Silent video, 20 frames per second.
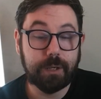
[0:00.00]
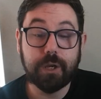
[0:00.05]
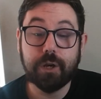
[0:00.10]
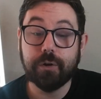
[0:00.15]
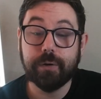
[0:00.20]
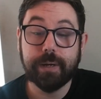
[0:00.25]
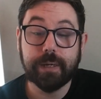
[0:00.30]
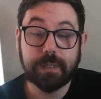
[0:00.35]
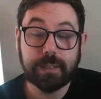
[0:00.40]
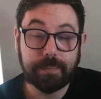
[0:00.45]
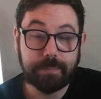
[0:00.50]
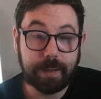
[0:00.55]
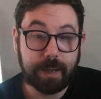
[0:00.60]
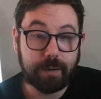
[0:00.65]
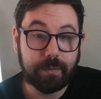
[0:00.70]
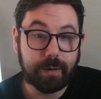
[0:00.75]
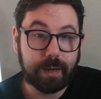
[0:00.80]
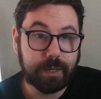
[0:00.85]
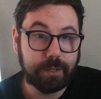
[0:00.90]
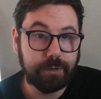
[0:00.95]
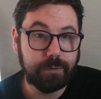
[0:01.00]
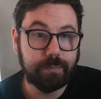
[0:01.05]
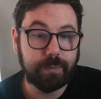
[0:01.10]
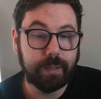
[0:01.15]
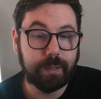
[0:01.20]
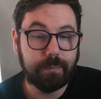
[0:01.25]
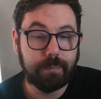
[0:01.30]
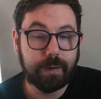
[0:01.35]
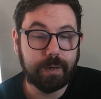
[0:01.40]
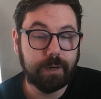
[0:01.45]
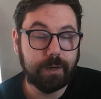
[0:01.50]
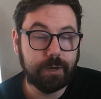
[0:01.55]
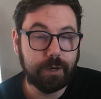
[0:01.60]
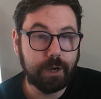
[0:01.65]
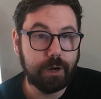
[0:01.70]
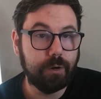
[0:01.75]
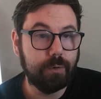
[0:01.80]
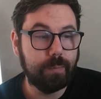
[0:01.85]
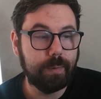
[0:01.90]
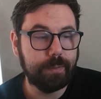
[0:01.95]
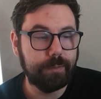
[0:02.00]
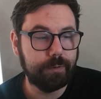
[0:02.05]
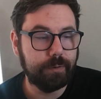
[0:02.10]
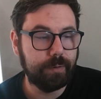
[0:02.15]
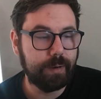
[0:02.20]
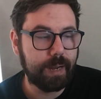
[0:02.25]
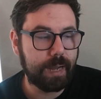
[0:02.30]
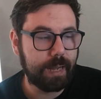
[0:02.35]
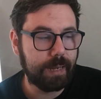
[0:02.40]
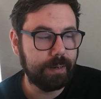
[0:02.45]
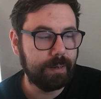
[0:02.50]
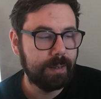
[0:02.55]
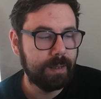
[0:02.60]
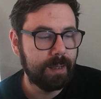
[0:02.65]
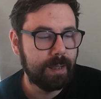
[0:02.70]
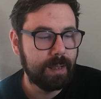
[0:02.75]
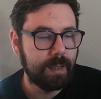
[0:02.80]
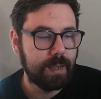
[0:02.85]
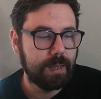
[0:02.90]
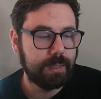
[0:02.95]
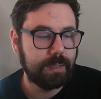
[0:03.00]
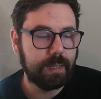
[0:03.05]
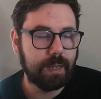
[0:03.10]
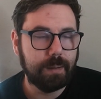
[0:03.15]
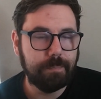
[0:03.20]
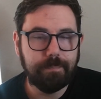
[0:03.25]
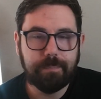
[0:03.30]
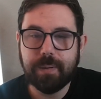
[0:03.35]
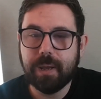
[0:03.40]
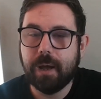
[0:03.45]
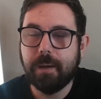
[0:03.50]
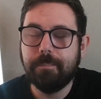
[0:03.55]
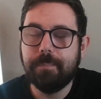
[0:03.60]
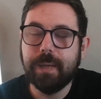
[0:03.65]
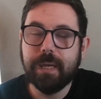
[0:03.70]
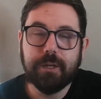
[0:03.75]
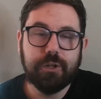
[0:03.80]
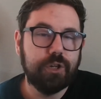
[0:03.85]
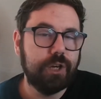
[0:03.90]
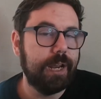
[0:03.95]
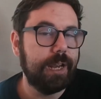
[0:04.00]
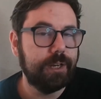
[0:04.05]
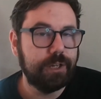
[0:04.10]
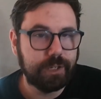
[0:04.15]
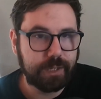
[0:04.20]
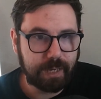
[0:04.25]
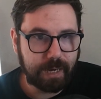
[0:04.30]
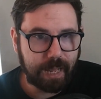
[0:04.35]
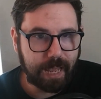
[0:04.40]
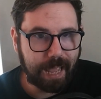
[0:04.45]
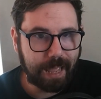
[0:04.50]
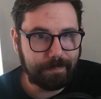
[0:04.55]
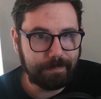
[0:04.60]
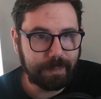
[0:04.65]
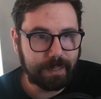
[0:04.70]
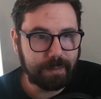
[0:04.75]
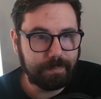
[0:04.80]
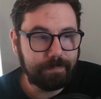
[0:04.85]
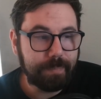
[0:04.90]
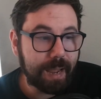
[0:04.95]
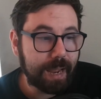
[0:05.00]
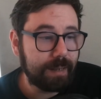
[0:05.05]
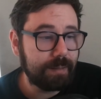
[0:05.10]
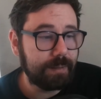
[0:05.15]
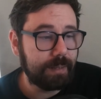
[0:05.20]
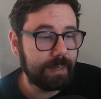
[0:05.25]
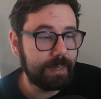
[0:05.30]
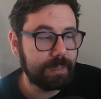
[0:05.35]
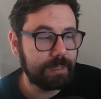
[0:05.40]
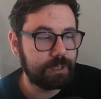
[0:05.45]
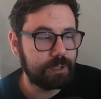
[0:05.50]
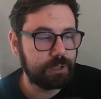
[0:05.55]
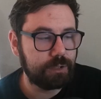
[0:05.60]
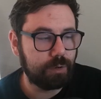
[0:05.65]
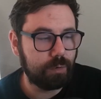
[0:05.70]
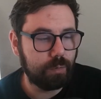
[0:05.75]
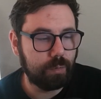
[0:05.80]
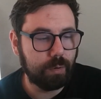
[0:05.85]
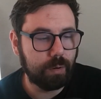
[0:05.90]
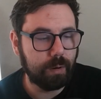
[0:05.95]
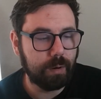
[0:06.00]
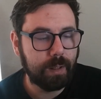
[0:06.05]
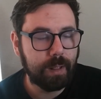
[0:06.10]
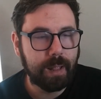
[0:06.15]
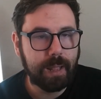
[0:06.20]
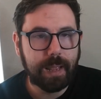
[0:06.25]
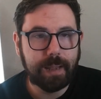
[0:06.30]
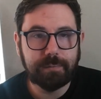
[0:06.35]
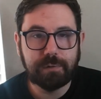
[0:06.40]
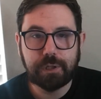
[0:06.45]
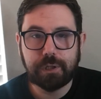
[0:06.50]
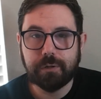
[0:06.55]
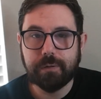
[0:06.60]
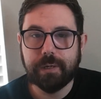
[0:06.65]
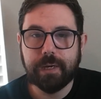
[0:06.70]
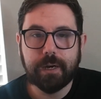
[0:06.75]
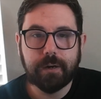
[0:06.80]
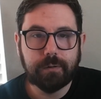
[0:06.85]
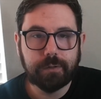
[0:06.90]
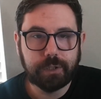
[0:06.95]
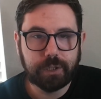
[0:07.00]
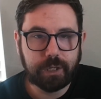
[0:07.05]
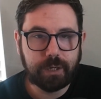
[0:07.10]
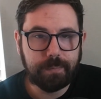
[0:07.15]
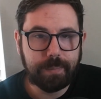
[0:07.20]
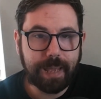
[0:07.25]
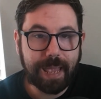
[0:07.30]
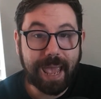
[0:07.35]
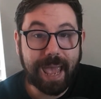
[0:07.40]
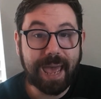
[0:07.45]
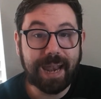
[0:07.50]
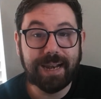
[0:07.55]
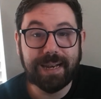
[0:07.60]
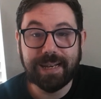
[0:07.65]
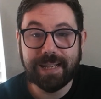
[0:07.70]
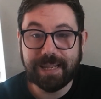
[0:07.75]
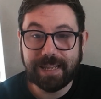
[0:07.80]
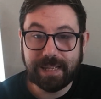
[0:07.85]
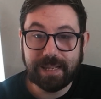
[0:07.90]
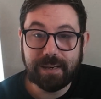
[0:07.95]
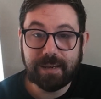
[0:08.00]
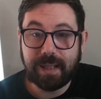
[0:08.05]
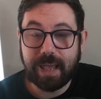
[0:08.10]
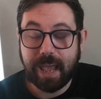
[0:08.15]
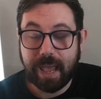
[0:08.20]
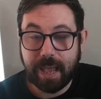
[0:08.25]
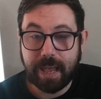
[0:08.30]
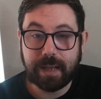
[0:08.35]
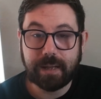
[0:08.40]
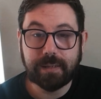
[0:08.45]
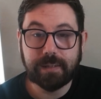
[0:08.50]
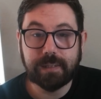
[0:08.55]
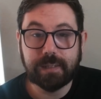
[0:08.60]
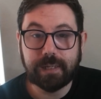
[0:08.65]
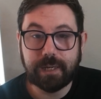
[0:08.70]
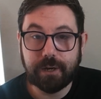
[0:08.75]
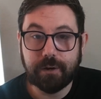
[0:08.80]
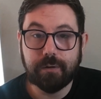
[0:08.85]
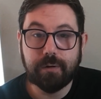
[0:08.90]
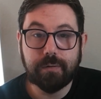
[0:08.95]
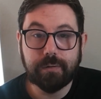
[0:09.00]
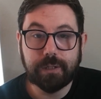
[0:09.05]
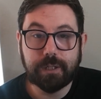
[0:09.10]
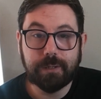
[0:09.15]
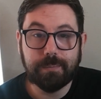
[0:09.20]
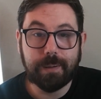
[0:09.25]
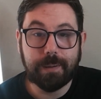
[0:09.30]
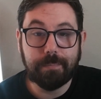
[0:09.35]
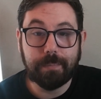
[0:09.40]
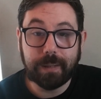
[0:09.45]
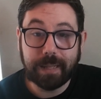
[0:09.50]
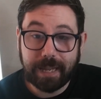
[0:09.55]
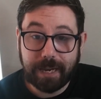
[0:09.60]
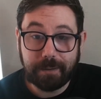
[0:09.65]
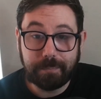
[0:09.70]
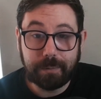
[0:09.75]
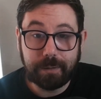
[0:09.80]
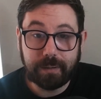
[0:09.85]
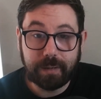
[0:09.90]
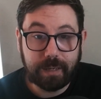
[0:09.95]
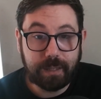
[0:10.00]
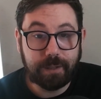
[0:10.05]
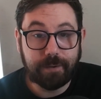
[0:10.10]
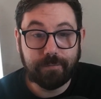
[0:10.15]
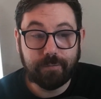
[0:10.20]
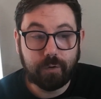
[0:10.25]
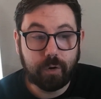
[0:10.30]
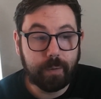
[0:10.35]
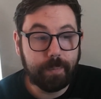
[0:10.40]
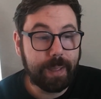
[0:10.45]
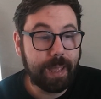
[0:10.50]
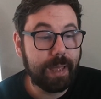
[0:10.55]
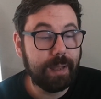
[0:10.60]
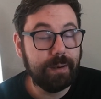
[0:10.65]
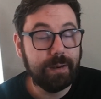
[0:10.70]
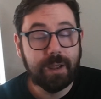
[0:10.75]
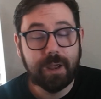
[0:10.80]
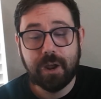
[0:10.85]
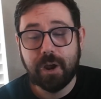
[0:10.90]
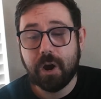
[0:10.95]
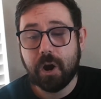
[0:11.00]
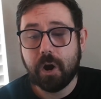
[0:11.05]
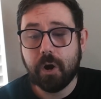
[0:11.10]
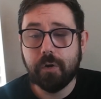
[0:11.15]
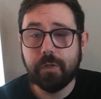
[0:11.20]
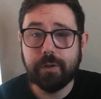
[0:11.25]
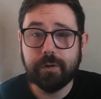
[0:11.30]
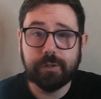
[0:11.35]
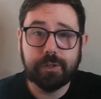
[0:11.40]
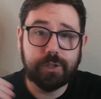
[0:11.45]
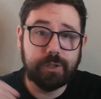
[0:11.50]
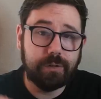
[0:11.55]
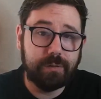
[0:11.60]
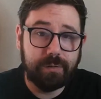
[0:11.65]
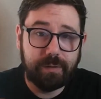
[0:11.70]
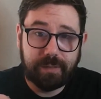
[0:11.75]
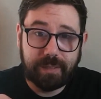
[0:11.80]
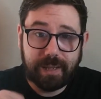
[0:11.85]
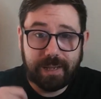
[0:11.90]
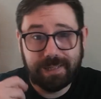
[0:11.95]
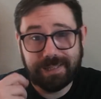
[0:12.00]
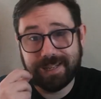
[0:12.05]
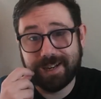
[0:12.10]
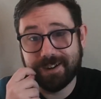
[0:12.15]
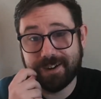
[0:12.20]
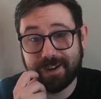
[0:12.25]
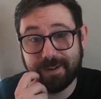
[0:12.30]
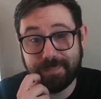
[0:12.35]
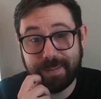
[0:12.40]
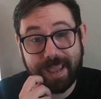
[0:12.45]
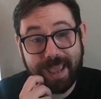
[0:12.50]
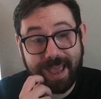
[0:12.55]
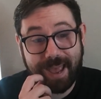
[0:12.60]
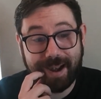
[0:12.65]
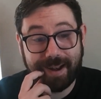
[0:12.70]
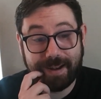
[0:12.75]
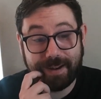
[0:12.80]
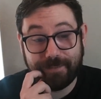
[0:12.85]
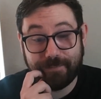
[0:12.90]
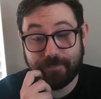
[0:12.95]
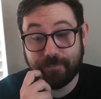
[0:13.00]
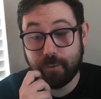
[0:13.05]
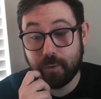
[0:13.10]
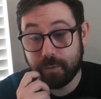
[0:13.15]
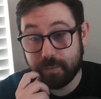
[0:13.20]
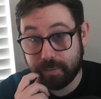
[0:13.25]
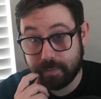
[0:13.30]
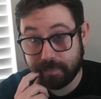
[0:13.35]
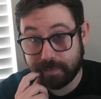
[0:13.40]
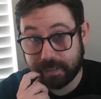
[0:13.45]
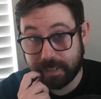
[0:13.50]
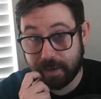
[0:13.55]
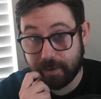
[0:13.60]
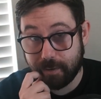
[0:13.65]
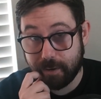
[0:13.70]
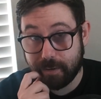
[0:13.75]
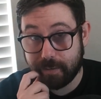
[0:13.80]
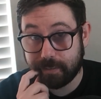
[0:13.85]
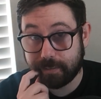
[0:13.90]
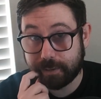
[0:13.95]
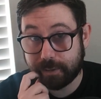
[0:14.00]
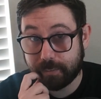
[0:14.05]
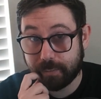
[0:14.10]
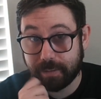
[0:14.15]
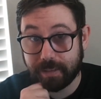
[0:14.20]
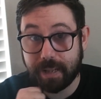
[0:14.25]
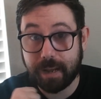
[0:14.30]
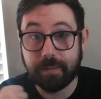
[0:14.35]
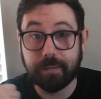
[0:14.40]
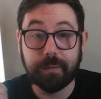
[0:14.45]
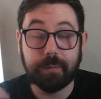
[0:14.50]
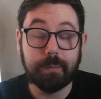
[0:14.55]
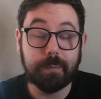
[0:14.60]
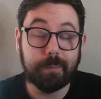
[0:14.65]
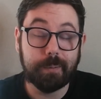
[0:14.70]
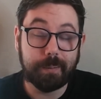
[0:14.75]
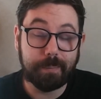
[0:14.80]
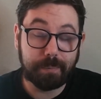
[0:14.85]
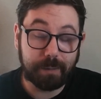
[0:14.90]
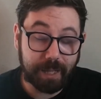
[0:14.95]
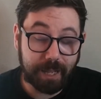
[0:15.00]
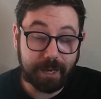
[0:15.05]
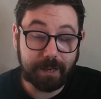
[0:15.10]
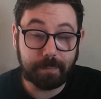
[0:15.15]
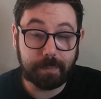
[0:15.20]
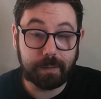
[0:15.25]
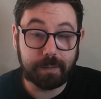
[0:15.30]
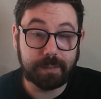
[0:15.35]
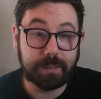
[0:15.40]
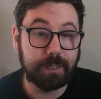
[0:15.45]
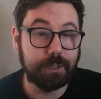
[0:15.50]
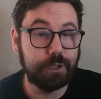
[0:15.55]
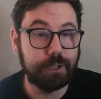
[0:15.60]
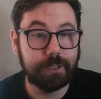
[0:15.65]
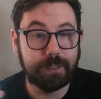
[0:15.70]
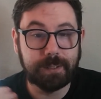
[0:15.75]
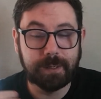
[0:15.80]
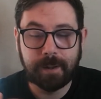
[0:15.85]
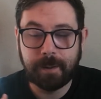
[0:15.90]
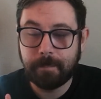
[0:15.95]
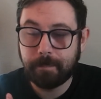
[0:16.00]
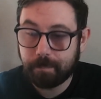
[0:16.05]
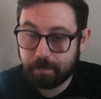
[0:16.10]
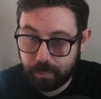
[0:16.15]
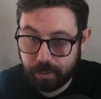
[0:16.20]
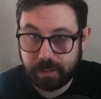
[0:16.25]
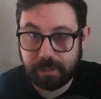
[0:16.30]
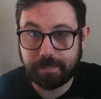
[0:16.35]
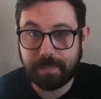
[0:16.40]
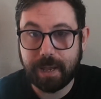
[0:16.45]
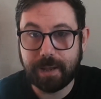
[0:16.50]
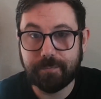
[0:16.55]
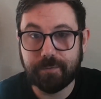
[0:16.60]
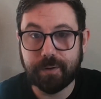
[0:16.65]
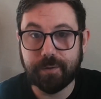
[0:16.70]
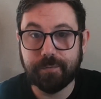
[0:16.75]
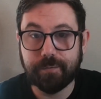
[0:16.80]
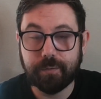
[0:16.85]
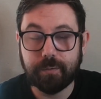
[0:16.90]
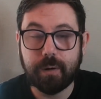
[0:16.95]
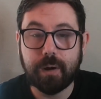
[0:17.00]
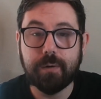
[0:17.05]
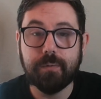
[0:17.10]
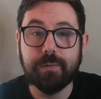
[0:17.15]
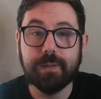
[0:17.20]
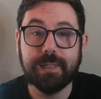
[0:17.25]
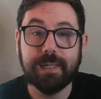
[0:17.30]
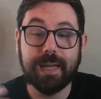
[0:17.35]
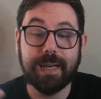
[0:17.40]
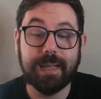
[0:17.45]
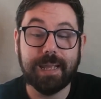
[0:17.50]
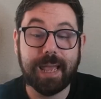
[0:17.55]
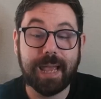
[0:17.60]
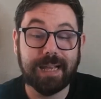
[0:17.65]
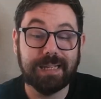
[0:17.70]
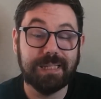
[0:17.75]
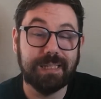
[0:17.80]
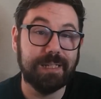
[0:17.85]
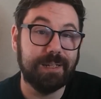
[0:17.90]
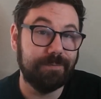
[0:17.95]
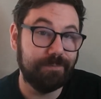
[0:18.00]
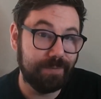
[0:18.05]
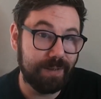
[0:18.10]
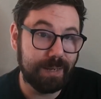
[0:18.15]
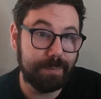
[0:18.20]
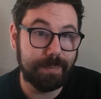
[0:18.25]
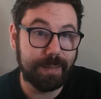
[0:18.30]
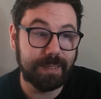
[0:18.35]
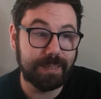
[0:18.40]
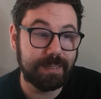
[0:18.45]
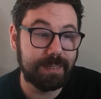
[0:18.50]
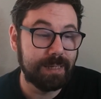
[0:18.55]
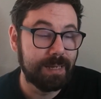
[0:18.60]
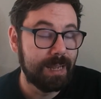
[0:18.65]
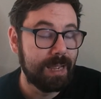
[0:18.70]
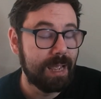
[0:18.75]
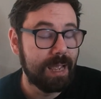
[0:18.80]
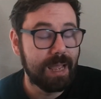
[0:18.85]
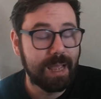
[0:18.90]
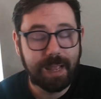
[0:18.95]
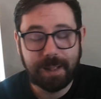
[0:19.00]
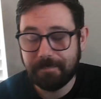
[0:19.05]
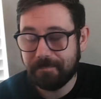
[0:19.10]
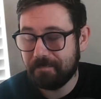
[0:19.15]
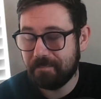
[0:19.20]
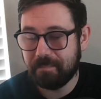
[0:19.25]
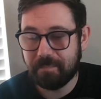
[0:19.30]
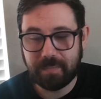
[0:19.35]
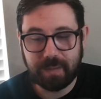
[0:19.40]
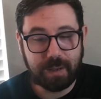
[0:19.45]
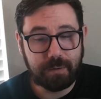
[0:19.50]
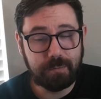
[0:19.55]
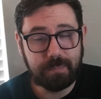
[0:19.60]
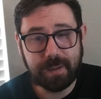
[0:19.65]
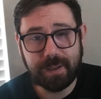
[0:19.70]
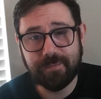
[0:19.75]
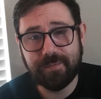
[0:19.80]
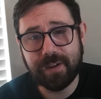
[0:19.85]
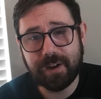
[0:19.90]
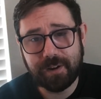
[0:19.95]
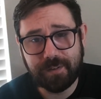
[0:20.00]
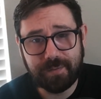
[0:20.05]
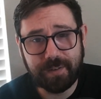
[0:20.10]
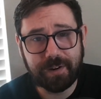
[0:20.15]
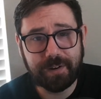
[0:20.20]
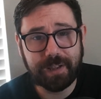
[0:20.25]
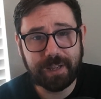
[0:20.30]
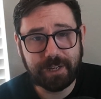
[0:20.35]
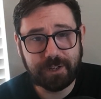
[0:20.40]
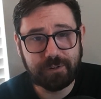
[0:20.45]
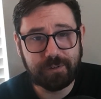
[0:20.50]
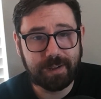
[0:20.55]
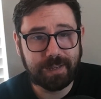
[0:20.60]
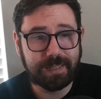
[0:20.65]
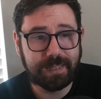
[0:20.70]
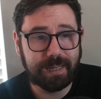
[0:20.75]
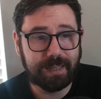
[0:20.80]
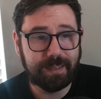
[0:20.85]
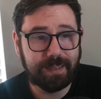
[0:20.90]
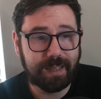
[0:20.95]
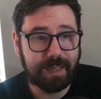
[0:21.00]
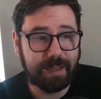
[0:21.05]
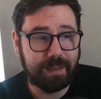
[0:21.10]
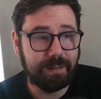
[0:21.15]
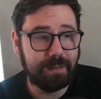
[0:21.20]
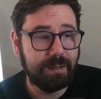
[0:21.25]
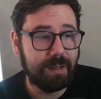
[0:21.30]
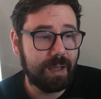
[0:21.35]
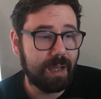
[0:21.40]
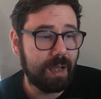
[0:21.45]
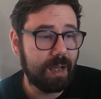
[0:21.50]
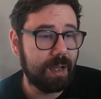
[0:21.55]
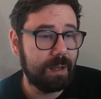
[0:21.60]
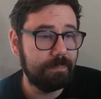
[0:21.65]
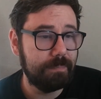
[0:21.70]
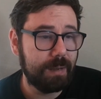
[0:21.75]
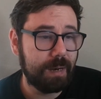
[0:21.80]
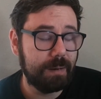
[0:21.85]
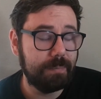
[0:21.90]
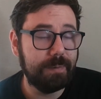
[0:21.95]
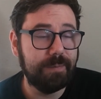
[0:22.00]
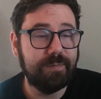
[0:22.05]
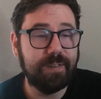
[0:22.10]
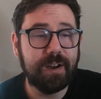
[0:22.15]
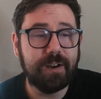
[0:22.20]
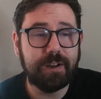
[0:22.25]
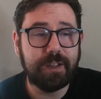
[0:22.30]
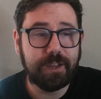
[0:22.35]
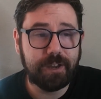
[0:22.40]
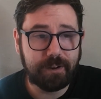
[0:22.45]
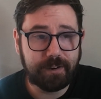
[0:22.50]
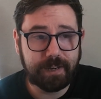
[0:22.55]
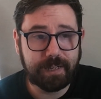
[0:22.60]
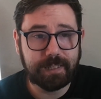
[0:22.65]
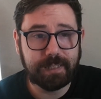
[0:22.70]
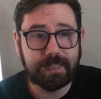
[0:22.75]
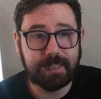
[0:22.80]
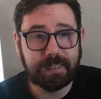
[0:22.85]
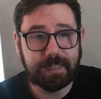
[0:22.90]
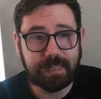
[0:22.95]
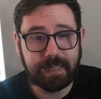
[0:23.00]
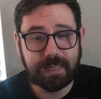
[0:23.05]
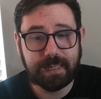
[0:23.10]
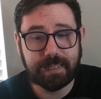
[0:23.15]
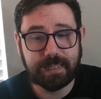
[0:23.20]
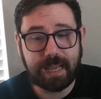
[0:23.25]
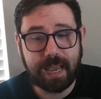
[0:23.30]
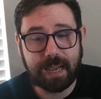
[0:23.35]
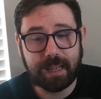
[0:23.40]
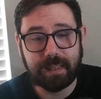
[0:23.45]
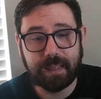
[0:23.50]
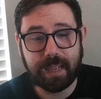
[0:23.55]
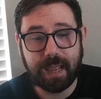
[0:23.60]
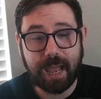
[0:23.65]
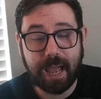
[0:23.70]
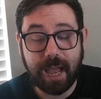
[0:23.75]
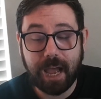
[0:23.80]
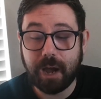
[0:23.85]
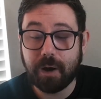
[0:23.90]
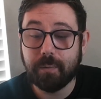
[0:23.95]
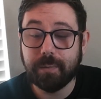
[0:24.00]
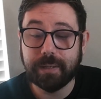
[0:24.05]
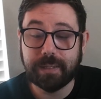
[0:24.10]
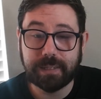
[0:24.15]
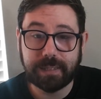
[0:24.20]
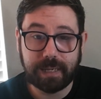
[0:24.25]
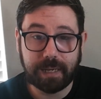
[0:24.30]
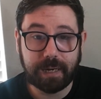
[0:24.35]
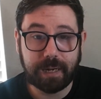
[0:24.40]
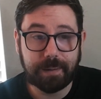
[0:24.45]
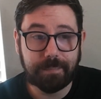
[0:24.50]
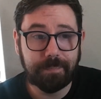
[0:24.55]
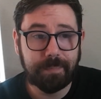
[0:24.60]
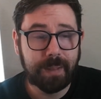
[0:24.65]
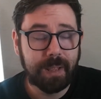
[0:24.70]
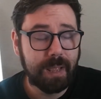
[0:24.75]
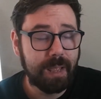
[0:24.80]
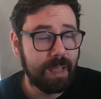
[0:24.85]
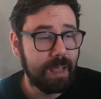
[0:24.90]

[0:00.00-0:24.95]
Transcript: curious about. I do really want to know whether or not a big change is going to happen to the ban list, or if certain heroes are going to be added in as heroes to be playable in the format. Are there certain things that are going to be added in for those heroes to allow them to be playable, such as Prism Advent of Thrones getting access to Figments? It would be a very, very interesting thing, and I'd be very curious to see exactly how it's set up.